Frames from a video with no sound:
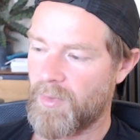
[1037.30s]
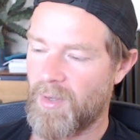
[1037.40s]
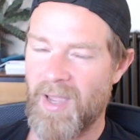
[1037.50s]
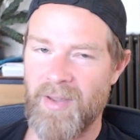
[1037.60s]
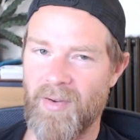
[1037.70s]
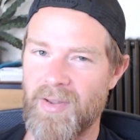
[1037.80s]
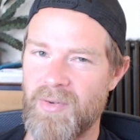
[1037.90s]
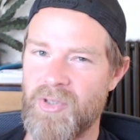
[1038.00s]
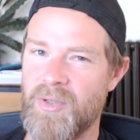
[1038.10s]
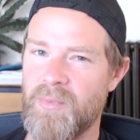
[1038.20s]

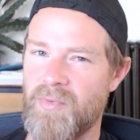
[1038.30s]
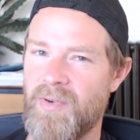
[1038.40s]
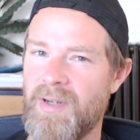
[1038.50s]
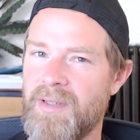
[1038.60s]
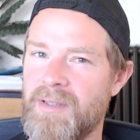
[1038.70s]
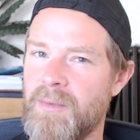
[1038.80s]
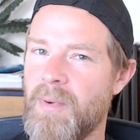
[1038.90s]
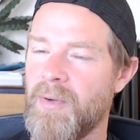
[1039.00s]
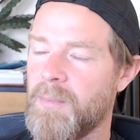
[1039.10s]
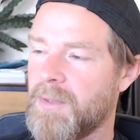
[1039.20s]
AIO tubes really do
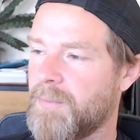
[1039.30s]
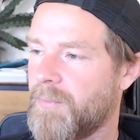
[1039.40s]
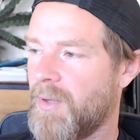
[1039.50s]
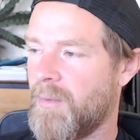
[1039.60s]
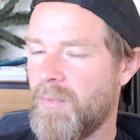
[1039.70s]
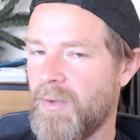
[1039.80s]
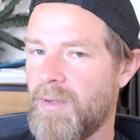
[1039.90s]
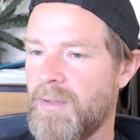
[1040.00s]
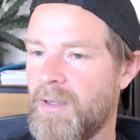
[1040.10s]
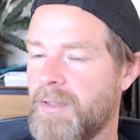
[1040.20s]
bug me. I'm not going
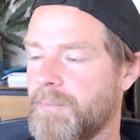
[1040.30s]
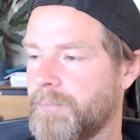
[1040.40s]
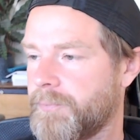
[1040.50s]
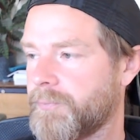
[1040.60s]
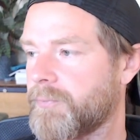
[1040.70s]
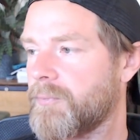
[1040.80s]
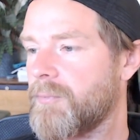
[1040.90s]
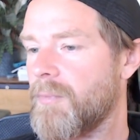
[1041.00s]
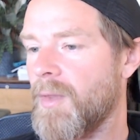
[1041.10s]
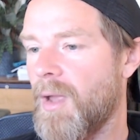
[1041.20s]
to lie.
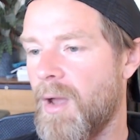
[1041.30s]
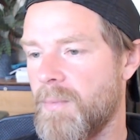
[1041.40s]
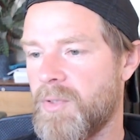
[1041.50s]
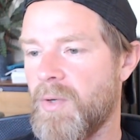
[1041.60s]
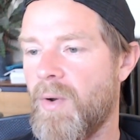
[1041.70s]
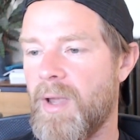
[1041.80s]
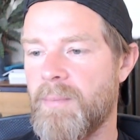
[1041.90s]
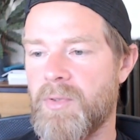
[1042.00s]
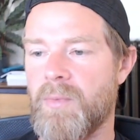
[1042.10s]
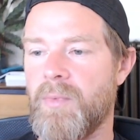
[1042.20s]
So I
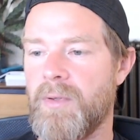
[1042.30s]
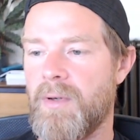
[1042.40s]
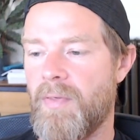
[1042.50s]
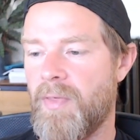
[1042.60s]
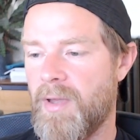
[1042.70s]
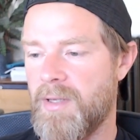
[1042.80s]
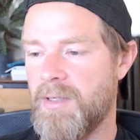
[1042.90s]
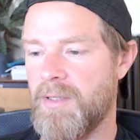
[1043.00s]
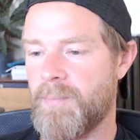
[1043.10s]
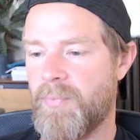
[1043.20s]
am someone that
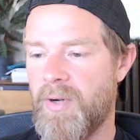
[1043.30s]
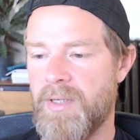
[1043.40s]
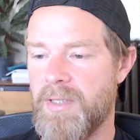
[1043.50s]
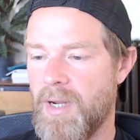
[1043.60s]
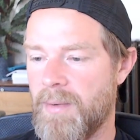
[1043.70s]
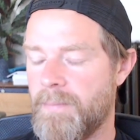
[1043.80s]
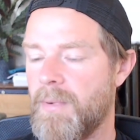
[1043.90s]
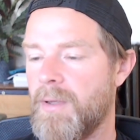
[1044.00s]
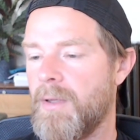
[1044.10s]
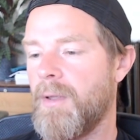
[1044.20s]
is pretty dumb,
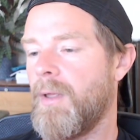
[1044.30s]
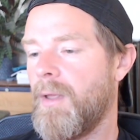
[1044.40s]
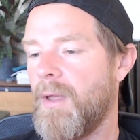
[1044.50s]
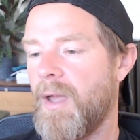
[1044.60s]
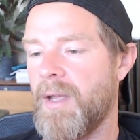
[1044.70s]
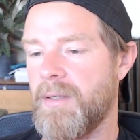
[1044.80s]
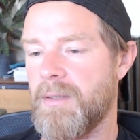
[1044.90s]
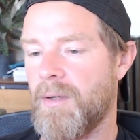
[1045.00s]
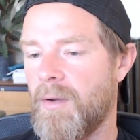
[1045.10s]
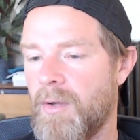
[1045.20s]
and
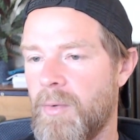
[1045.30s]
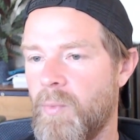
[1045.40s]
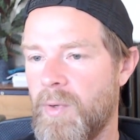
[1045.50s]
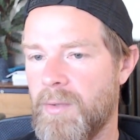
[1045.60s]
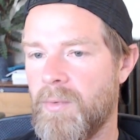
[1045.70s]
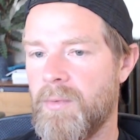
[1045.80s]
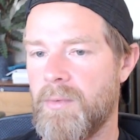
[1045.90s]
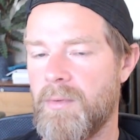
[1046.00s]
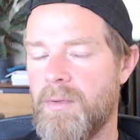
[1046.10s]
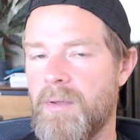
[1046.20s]
I will
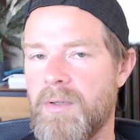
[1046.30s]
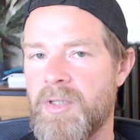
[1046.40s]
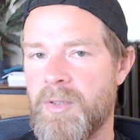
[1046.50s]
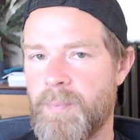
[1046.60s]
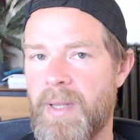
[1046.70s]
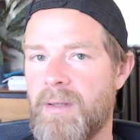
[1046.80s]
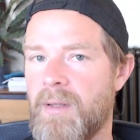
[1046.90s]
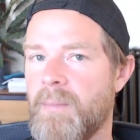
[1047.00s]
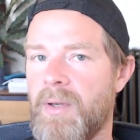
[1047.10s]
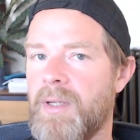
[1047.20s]
spend the
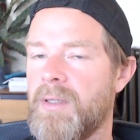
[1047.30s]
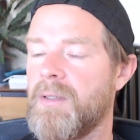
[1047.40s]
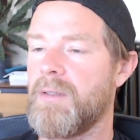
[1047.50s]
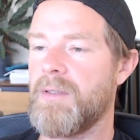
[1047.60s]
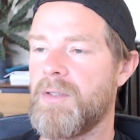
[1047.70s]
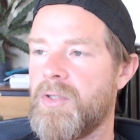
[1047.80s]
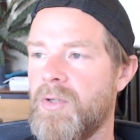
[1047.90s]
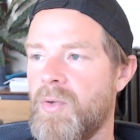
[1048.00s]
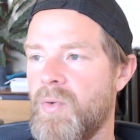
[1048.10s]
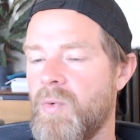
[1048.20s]
money
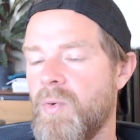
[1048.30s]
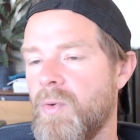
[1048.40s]
to